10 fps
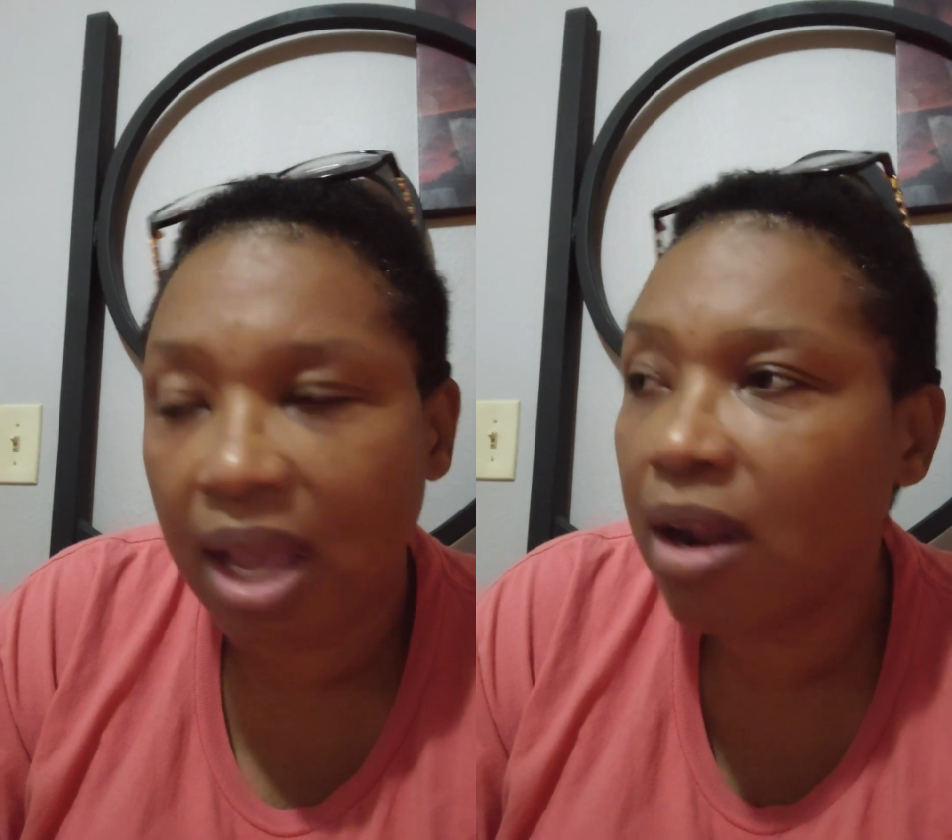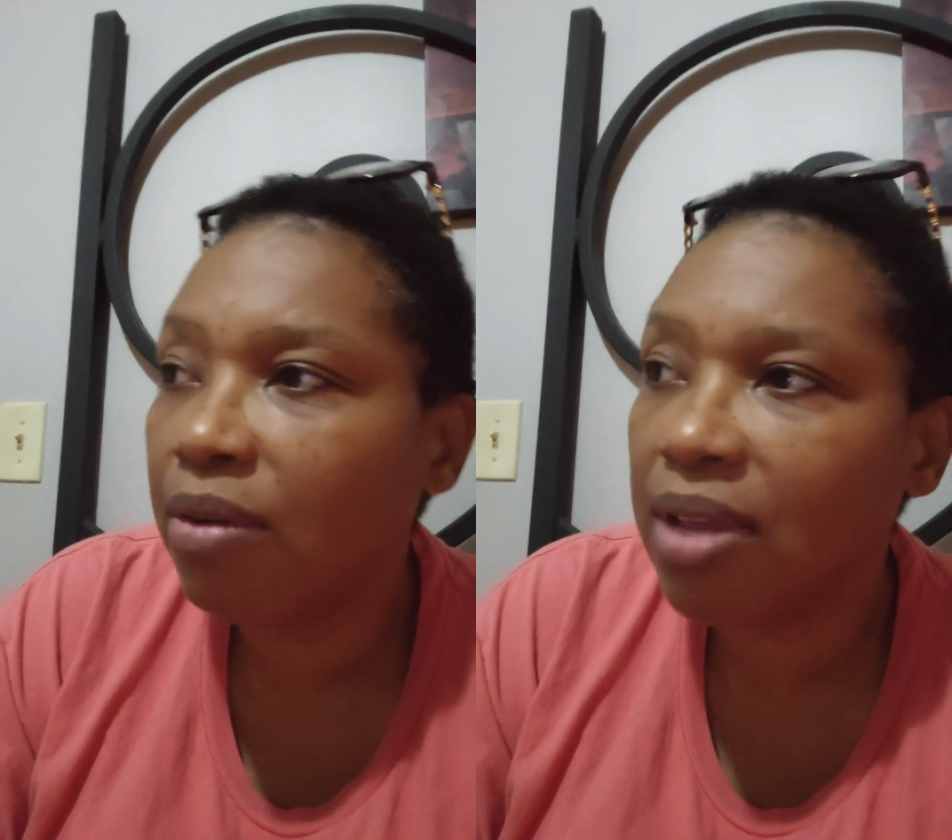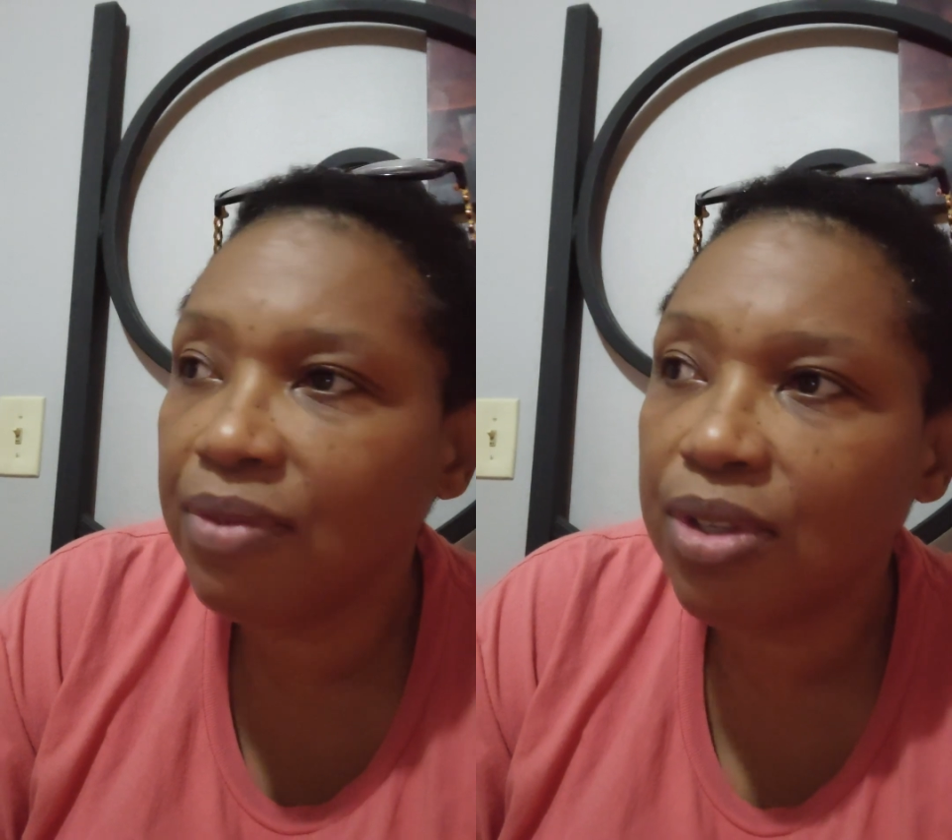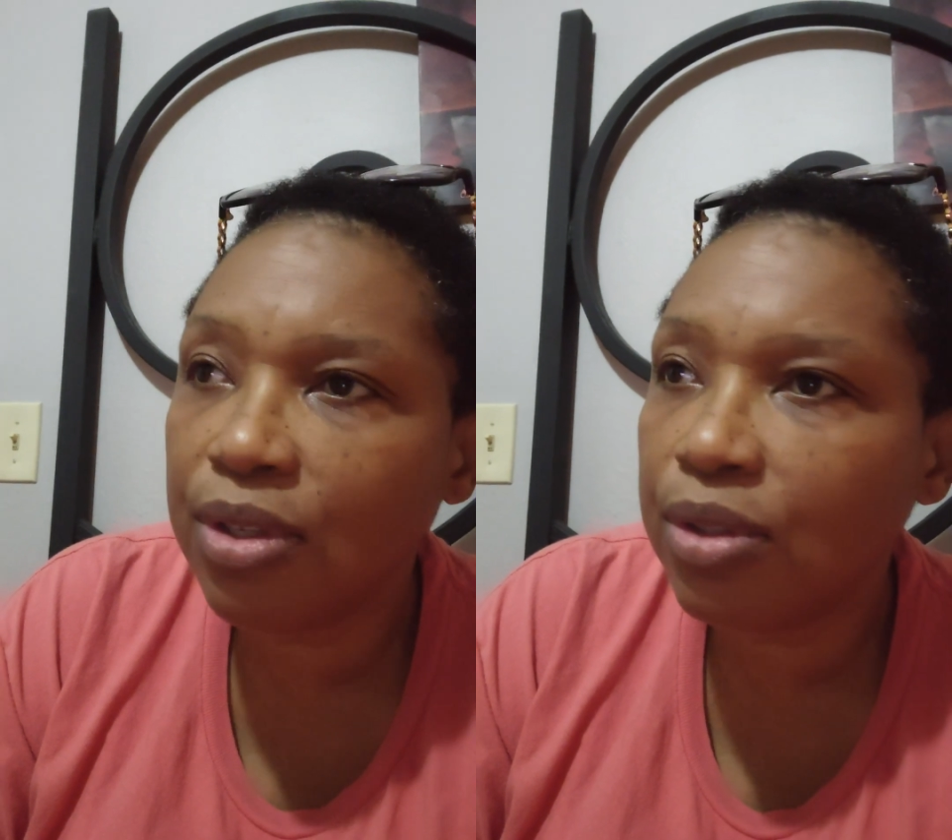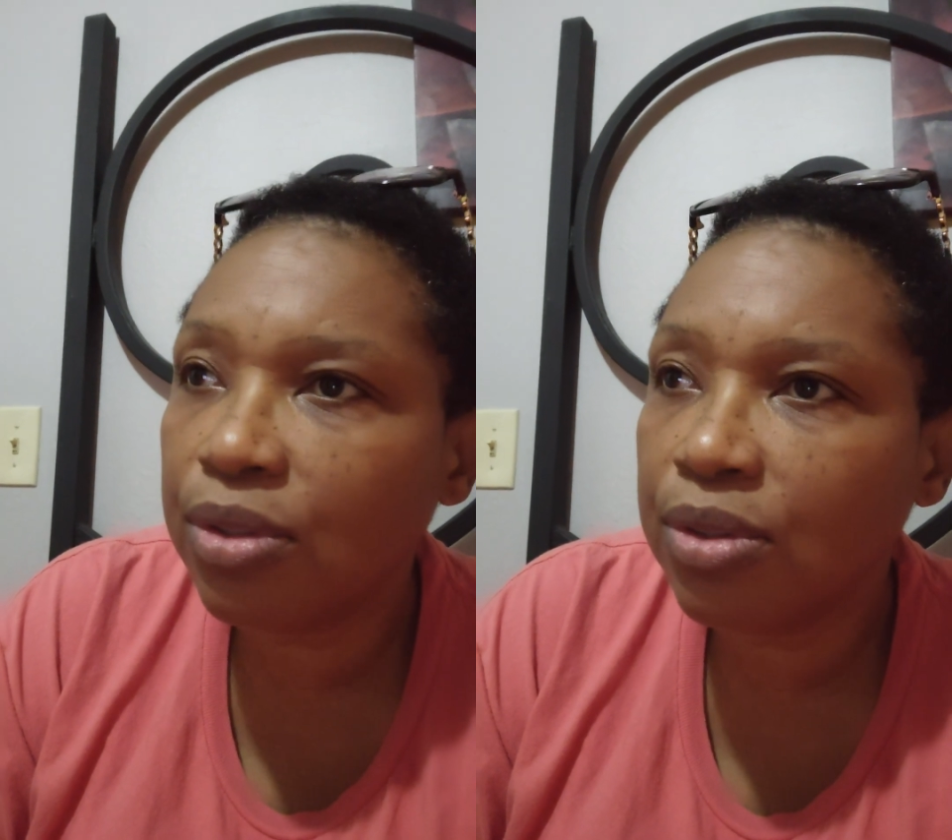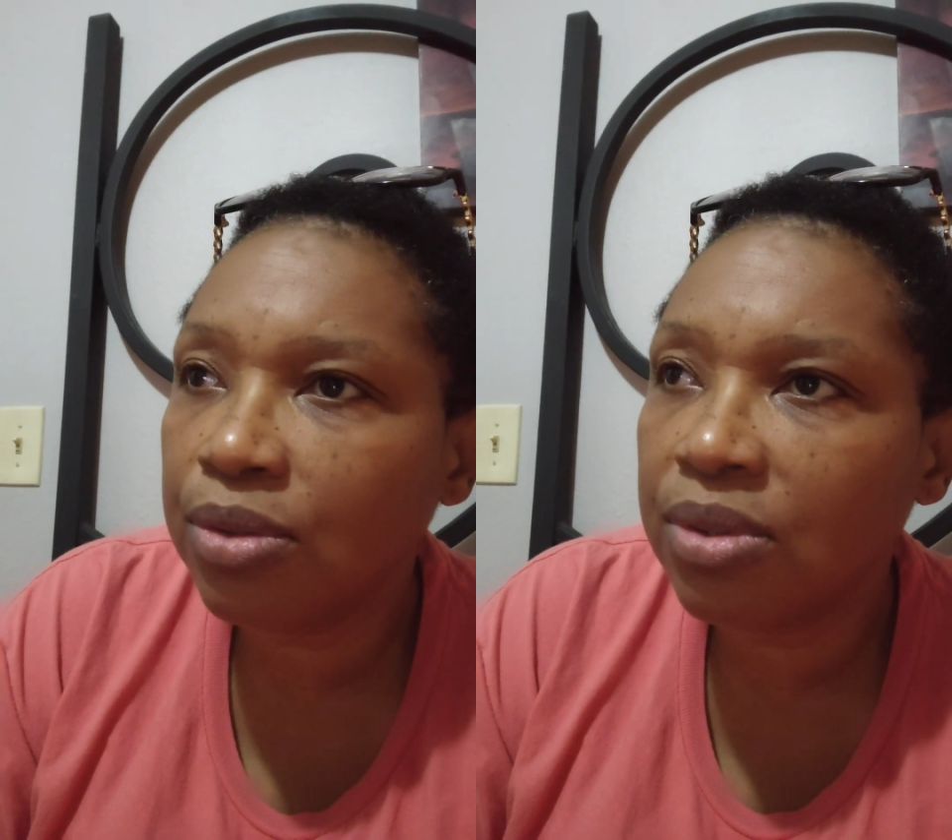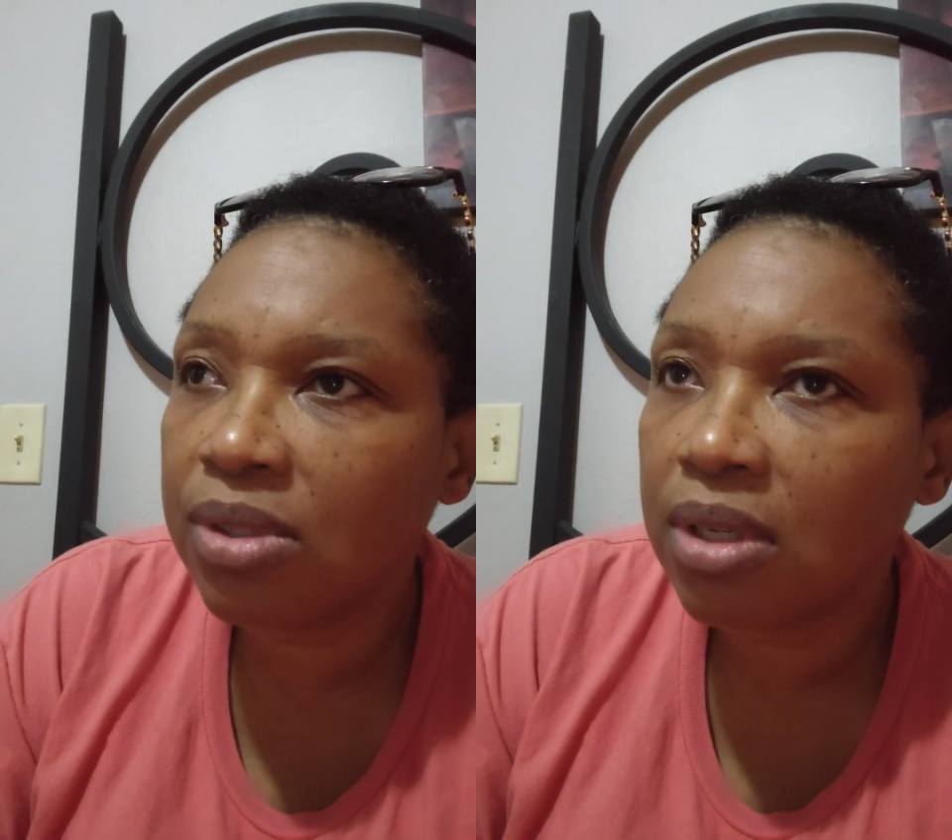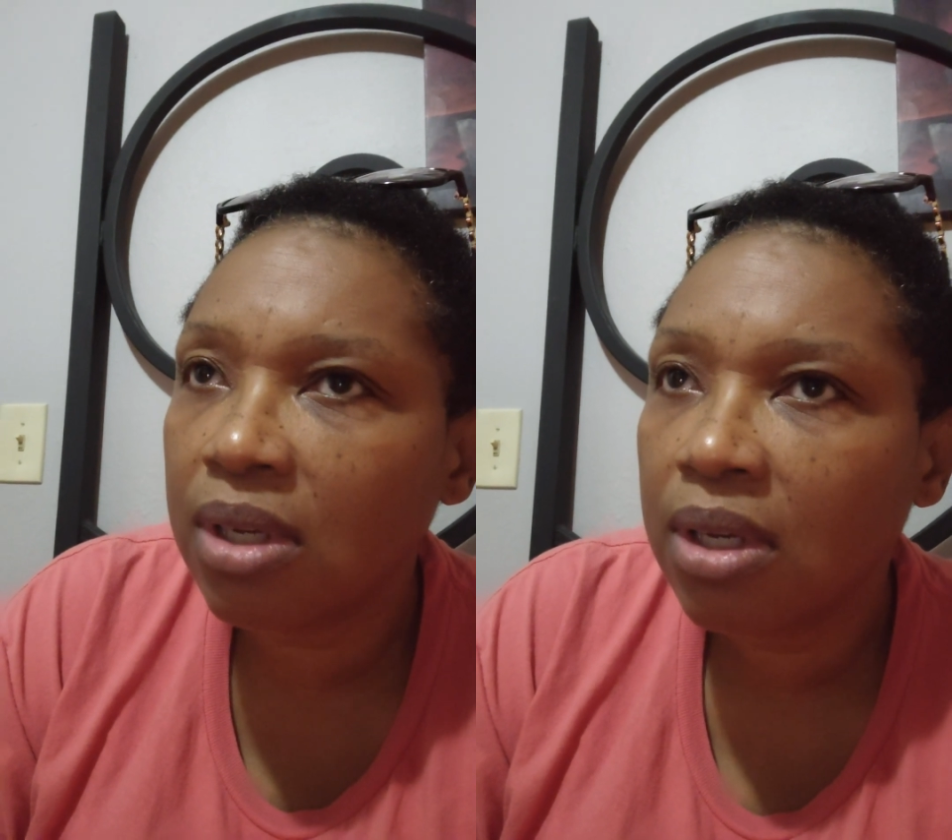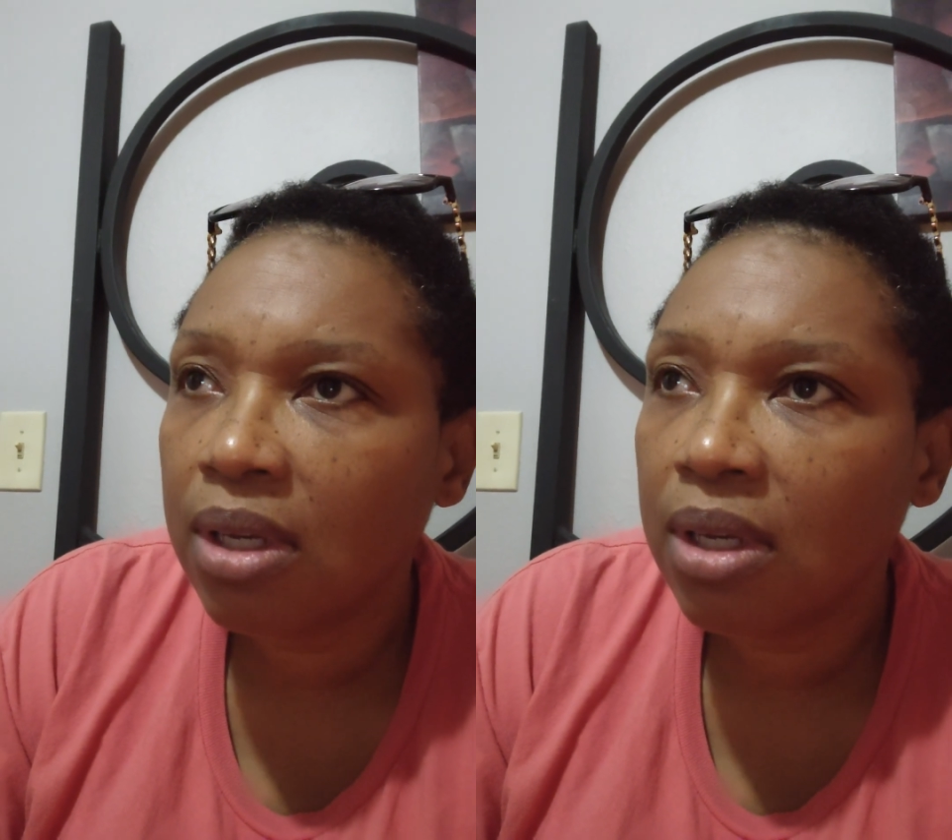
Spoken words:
They don't even use